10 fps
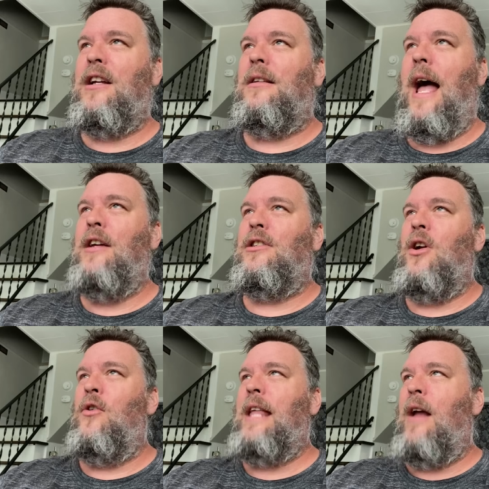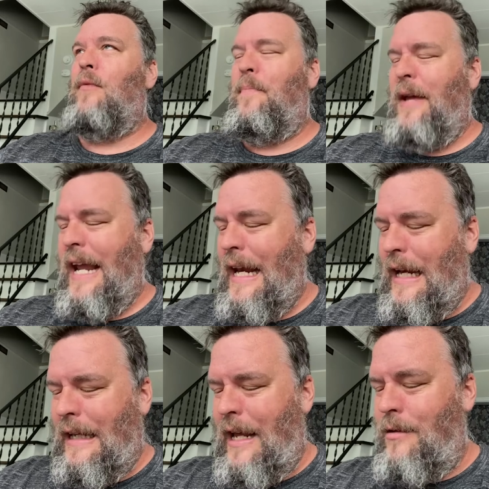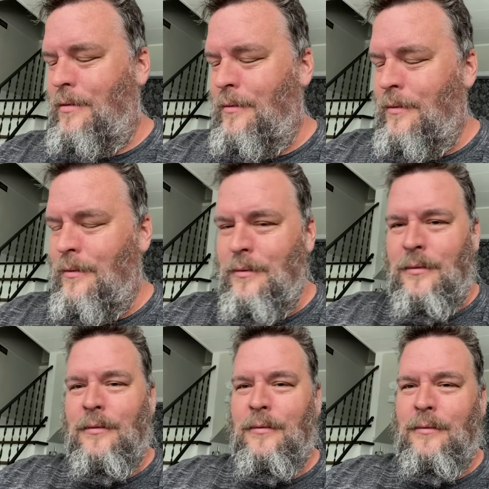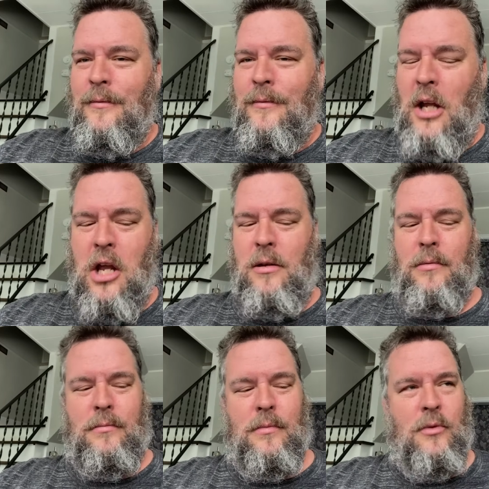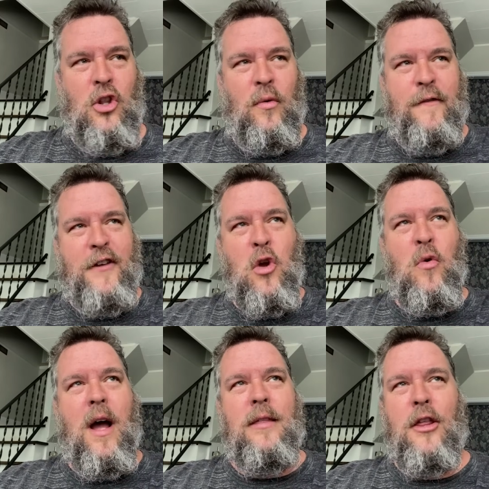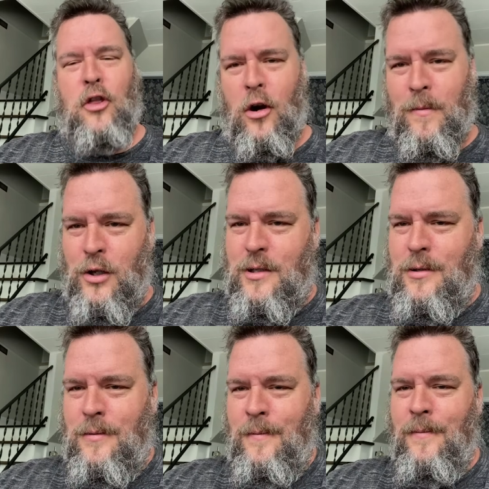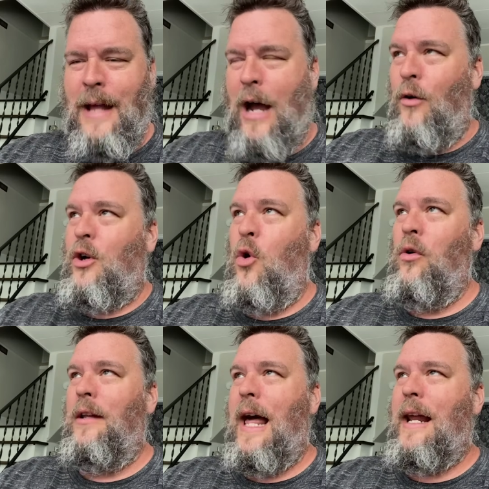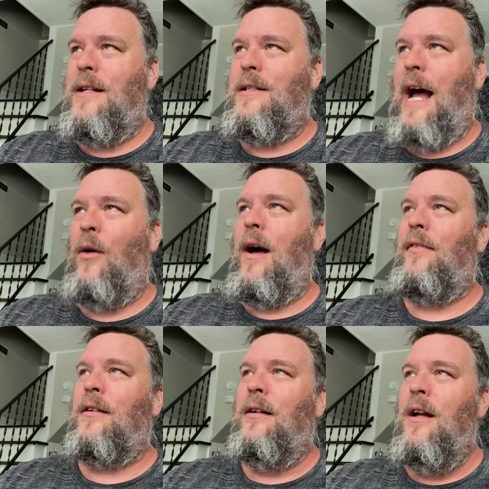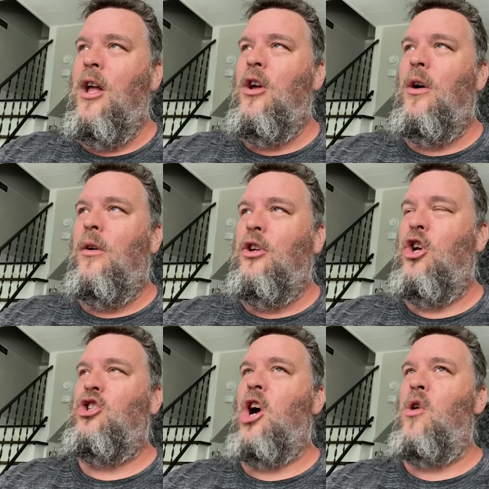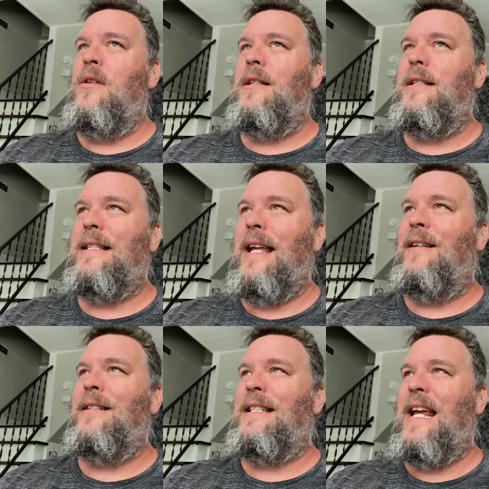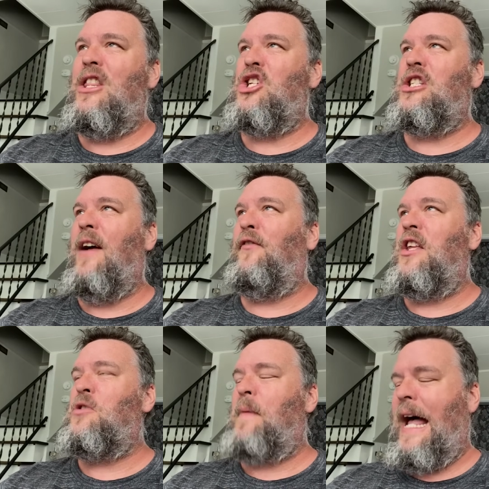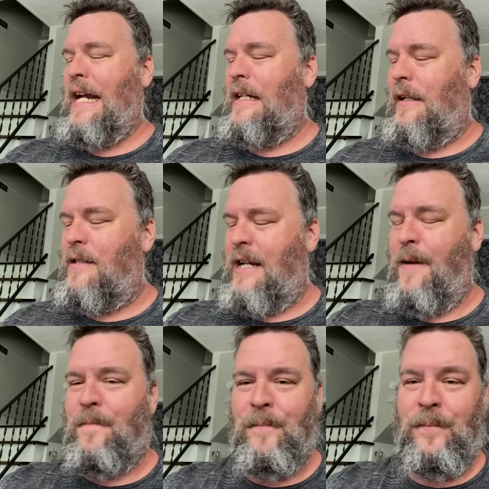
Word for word: I showed that repeatedly in the review on the thermals, how cool that is. However, you don't still see the stuff that's behind it, see?